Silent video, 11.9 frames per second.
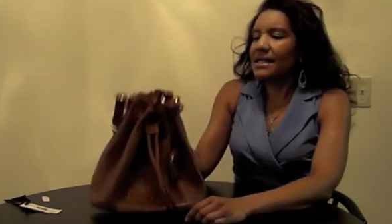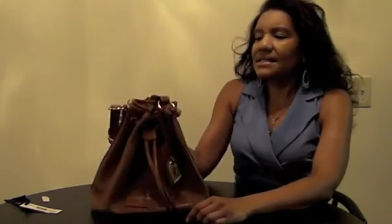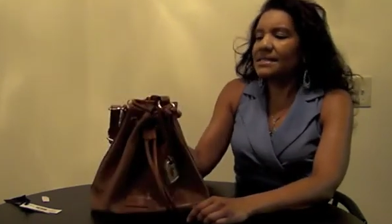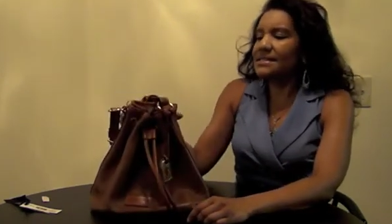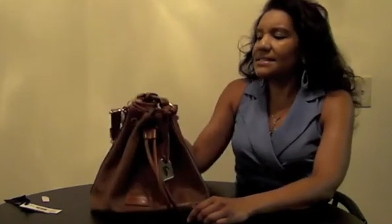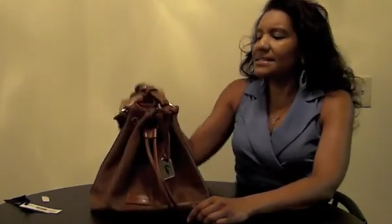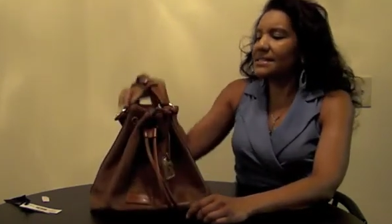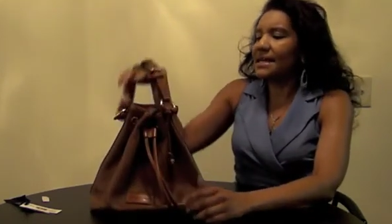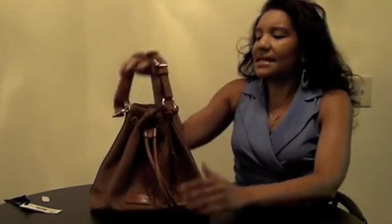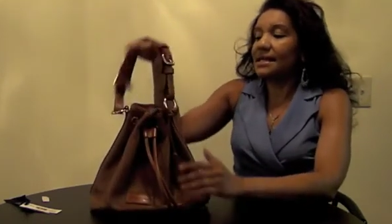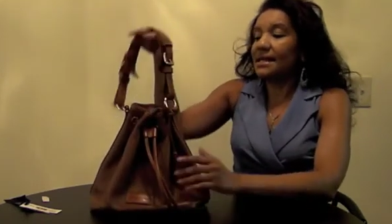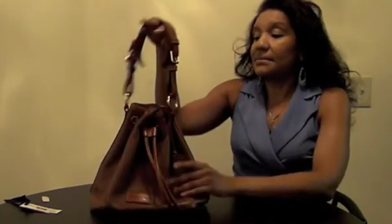This is
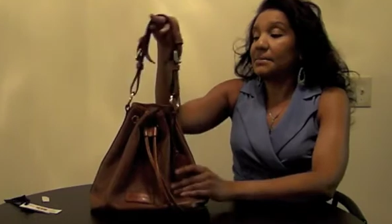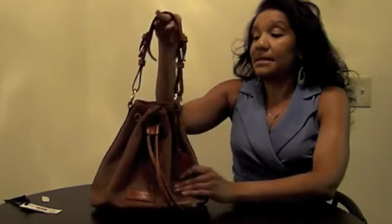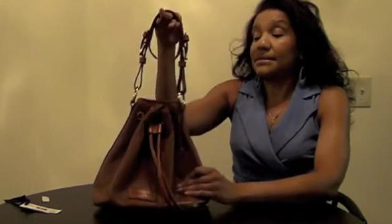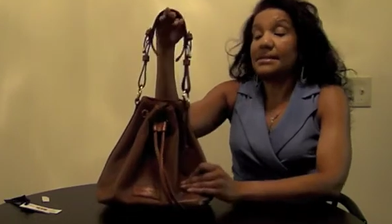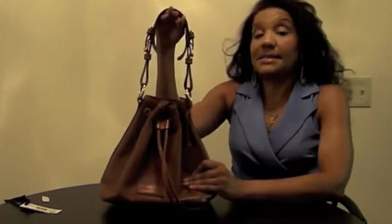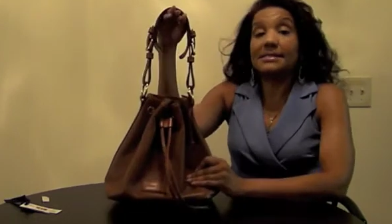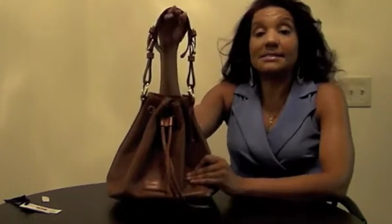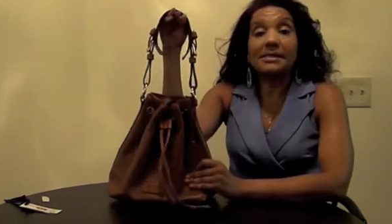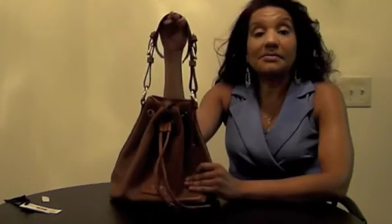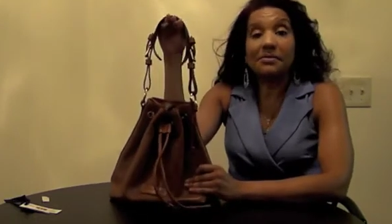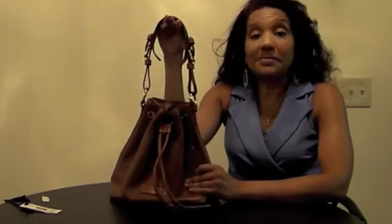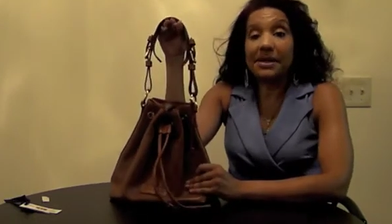kind of like my
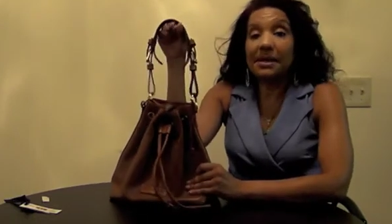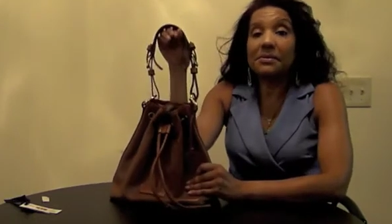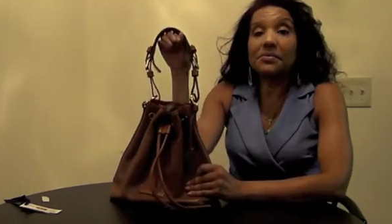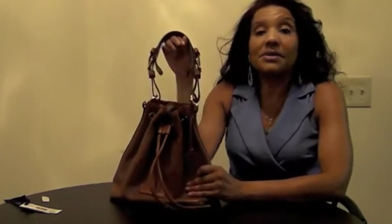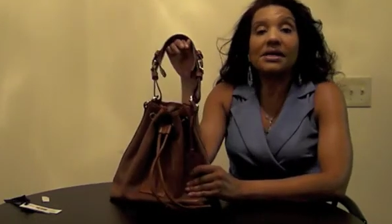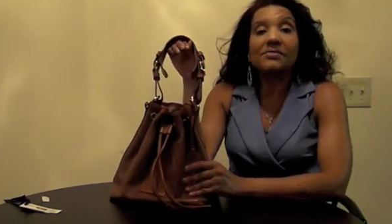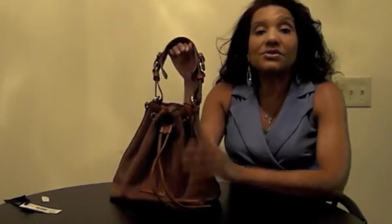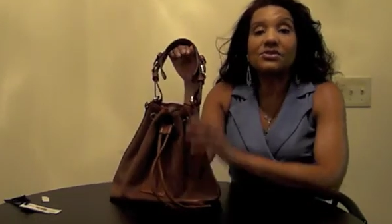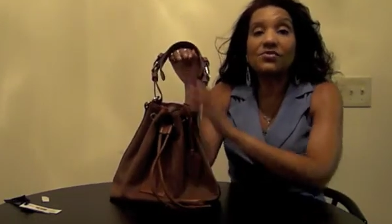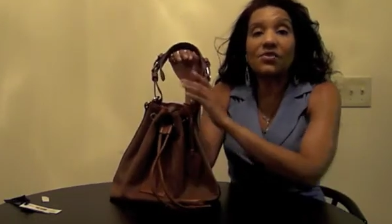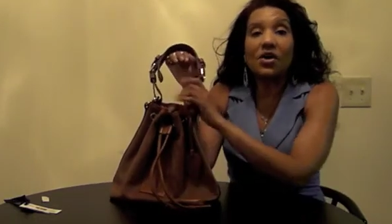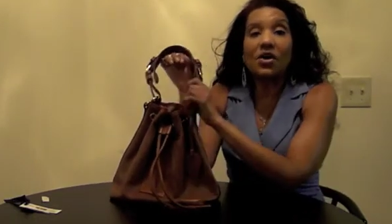Thanksgiving bag. I mean, whenever
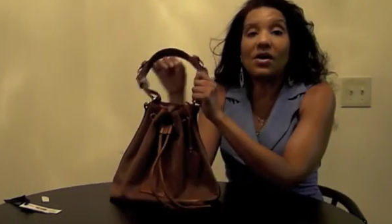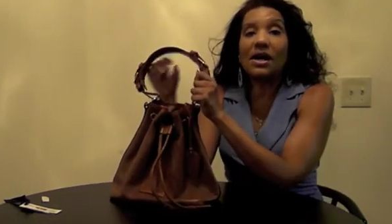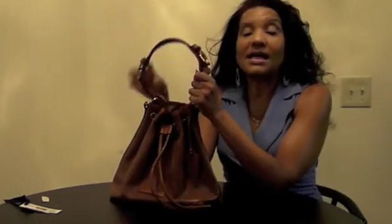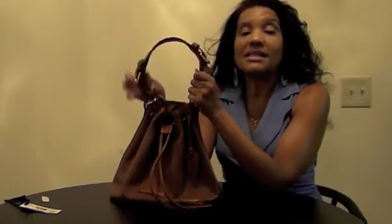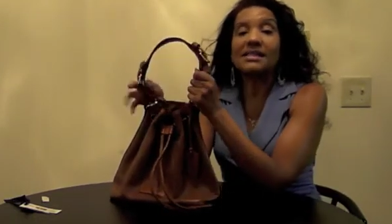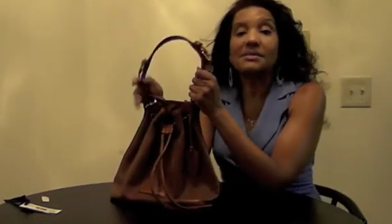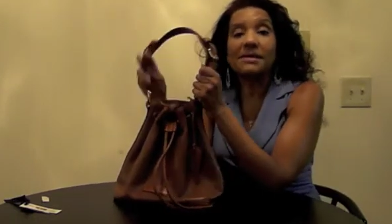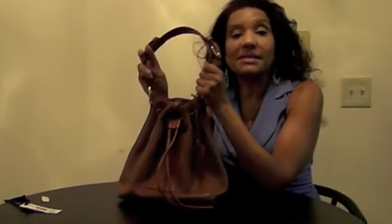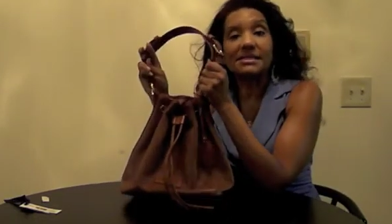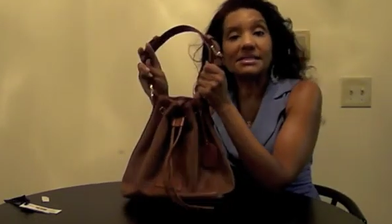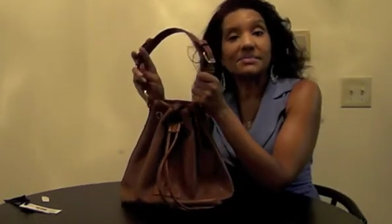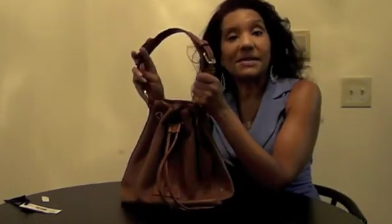it's fall, I think about
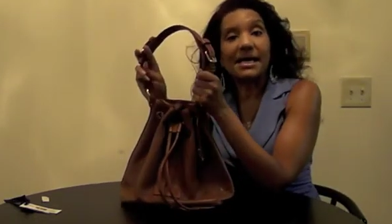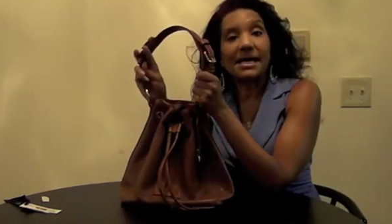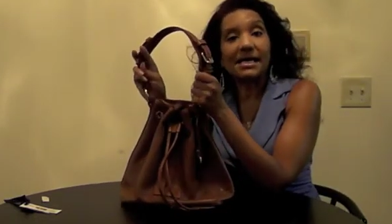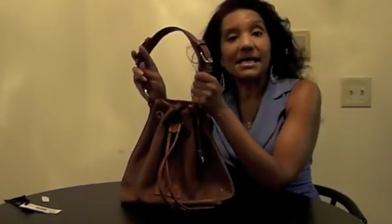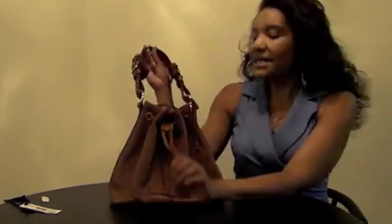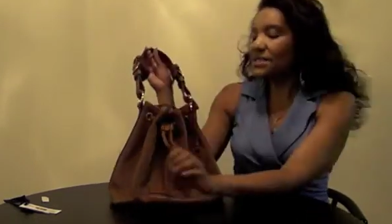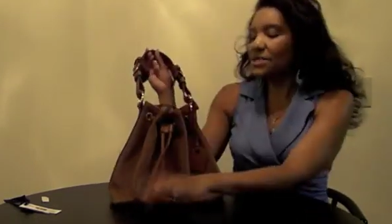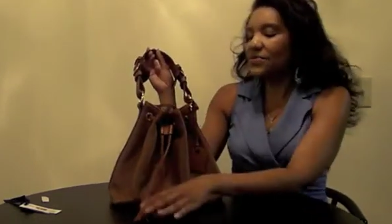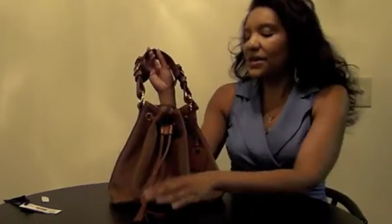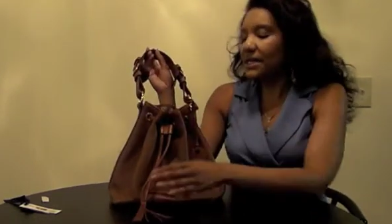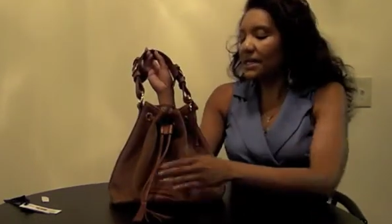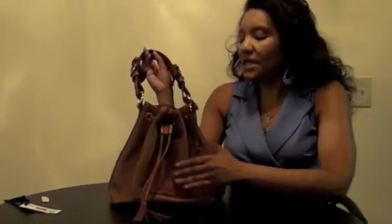this bag. I just
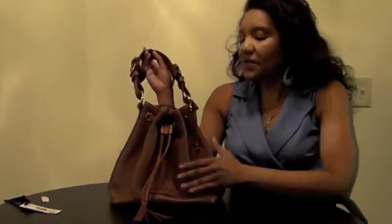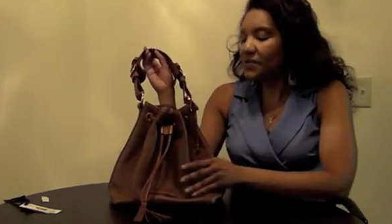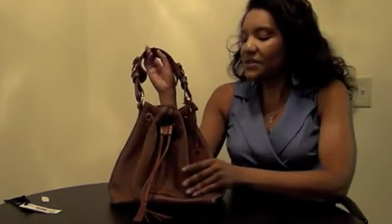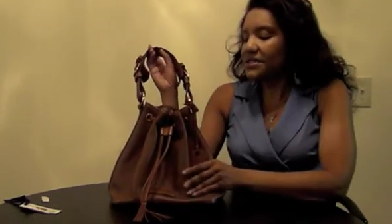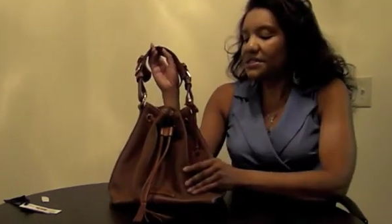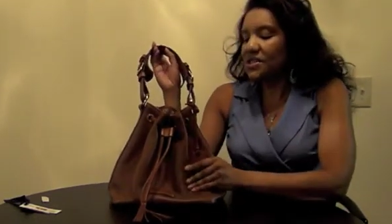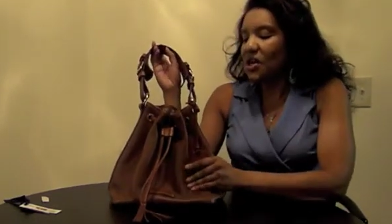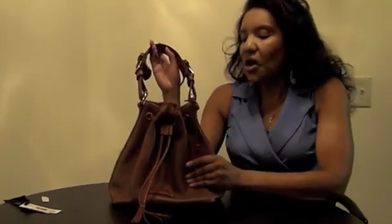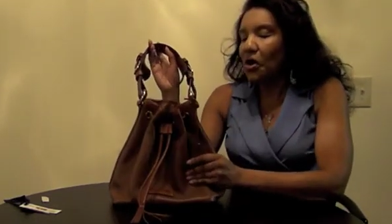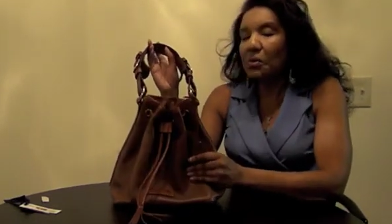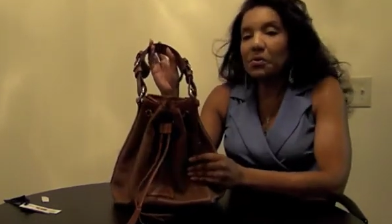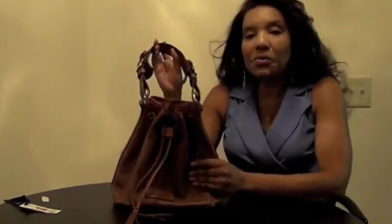fell in love with this
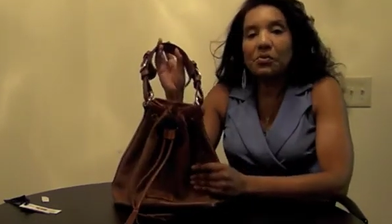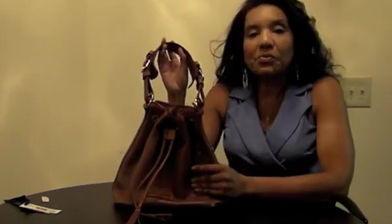caramel